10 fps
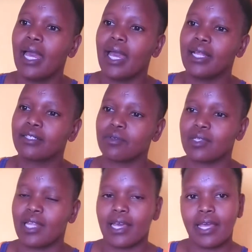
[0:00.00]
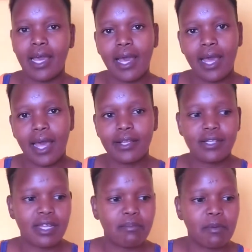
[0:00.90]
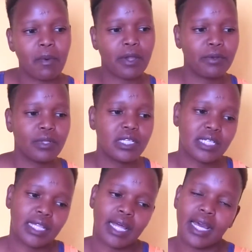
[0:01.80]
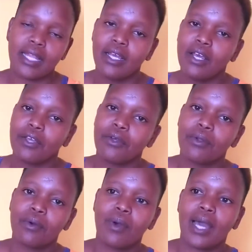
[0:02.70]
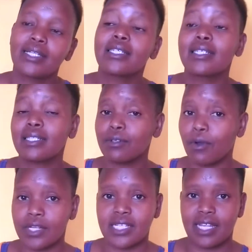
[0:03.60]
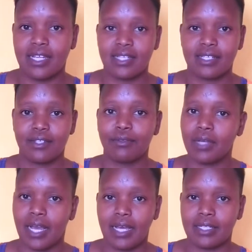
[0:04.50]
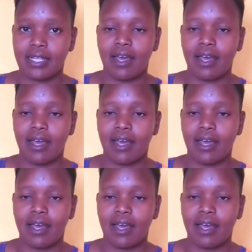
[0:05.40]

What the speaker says: and she was like, yeah, I train people, I do this and that, you know, and she's just God sent, you guys.